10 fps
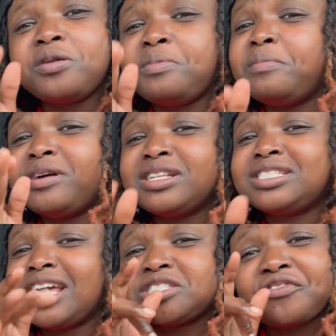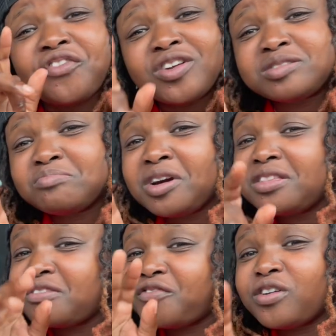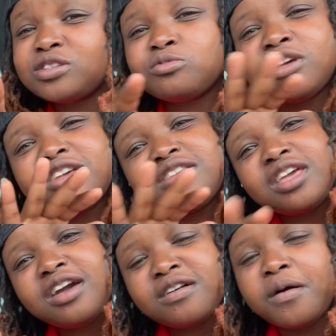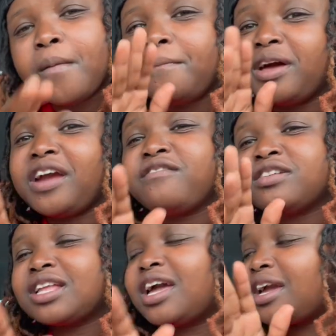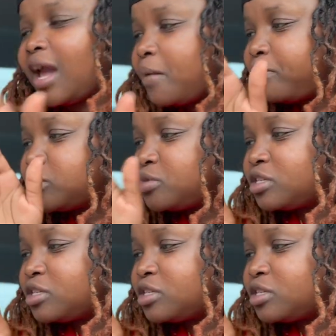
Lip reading: to be monetized the first month, the first week, yeah. But everything happens when